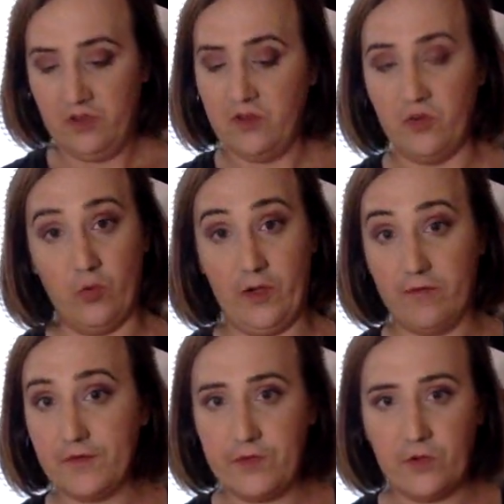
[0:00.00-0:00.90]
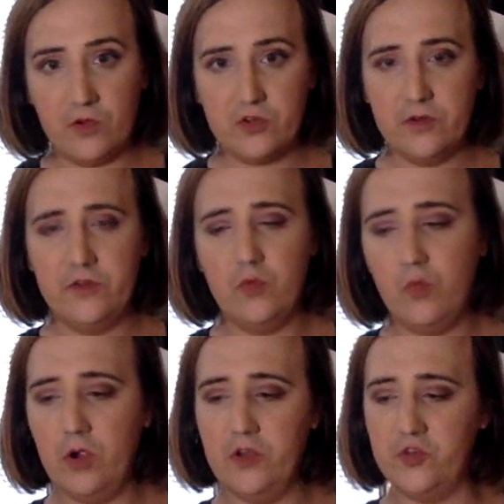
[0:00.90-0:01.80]
do whatever surgeries you
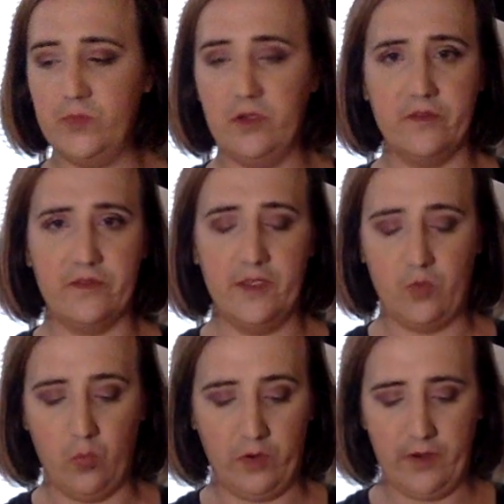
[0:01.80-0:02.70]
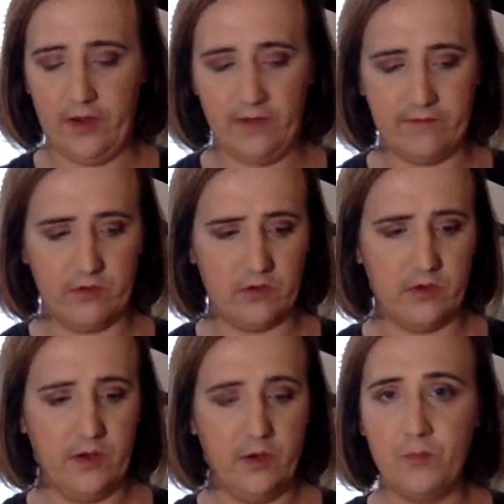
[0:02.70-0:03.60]
want. You should be able to take whatever
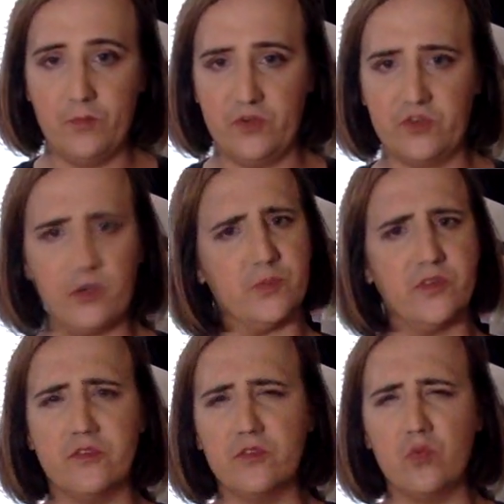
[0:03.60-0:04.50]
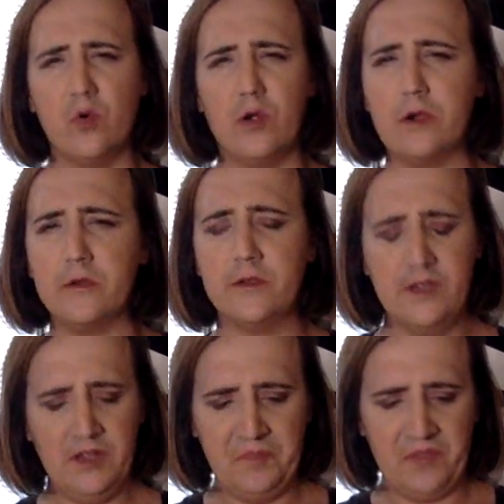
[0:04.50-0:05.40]
prescriptions you want.
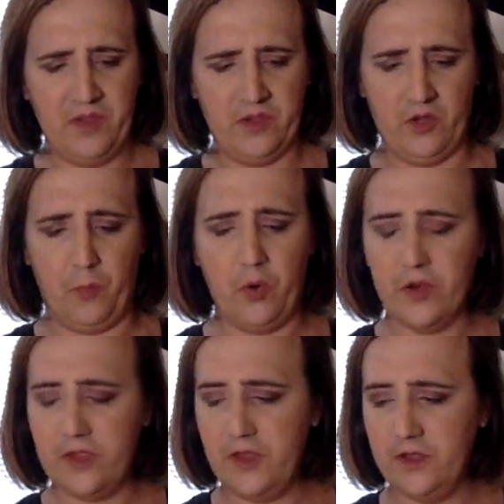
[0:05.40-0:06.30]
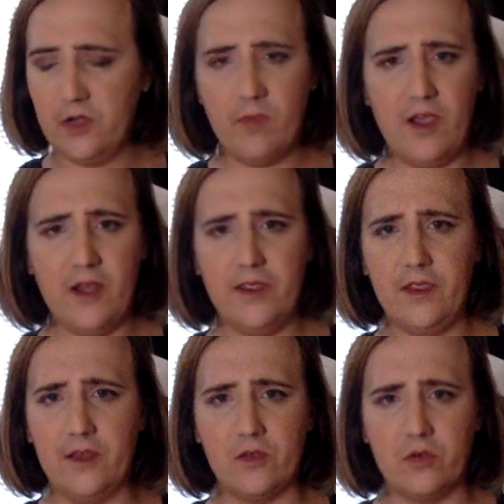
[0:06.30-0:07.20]
Put in your body
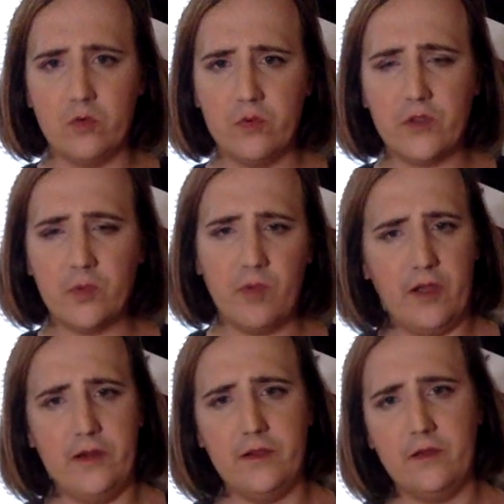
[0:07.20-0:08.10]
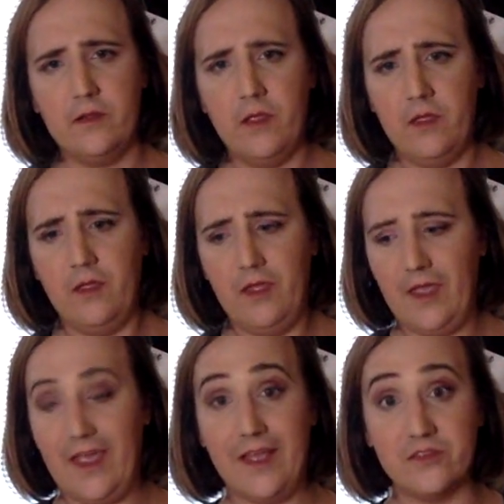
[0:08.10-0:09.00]
and do with your body
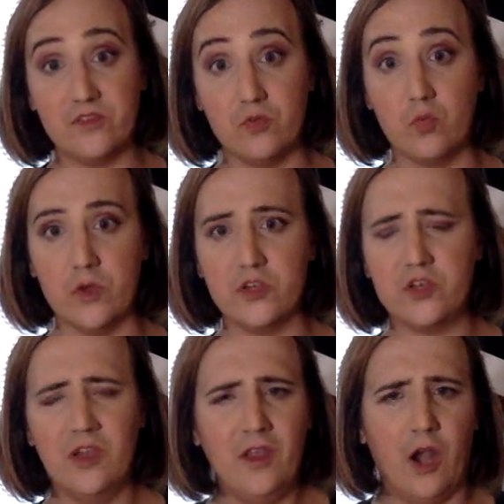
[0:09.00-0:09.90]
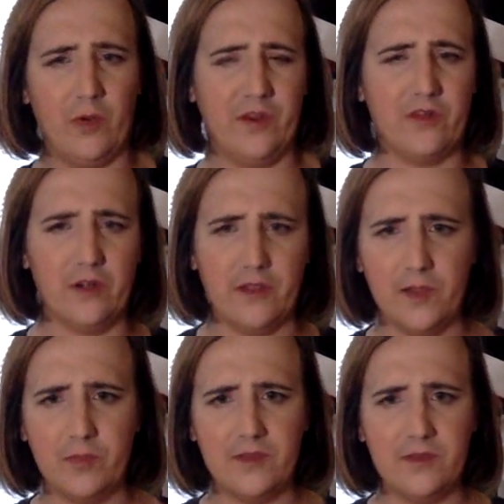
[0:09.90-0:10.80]
as you wish. Are we gonna start
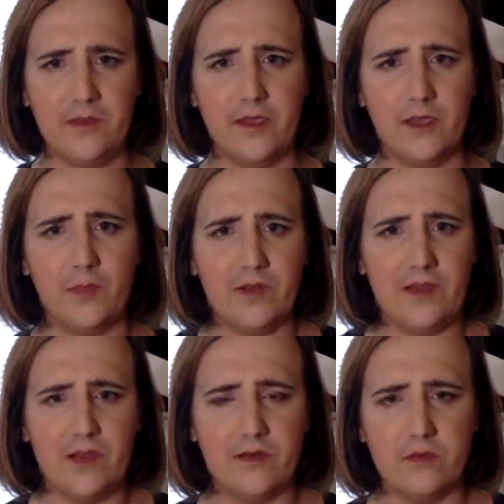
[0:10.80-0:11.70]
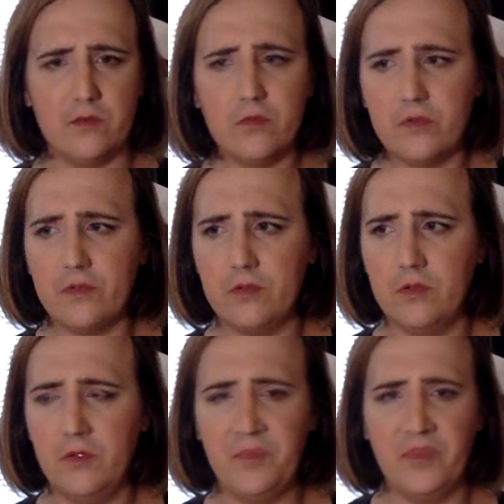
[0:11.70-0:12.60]
gatekeeping tattoos
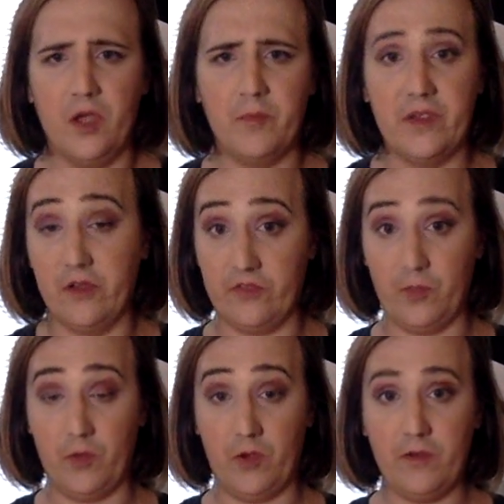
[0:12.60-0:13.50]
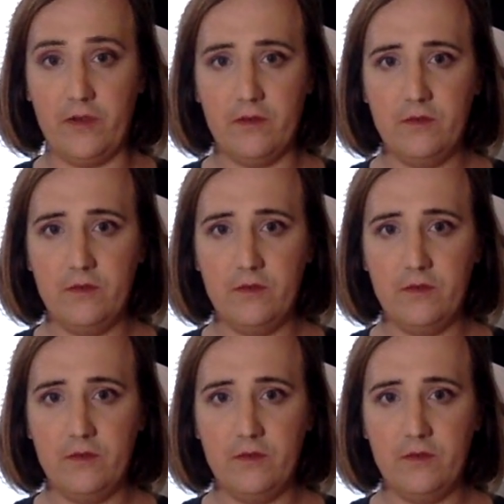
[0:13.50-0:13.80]
because they're permanent?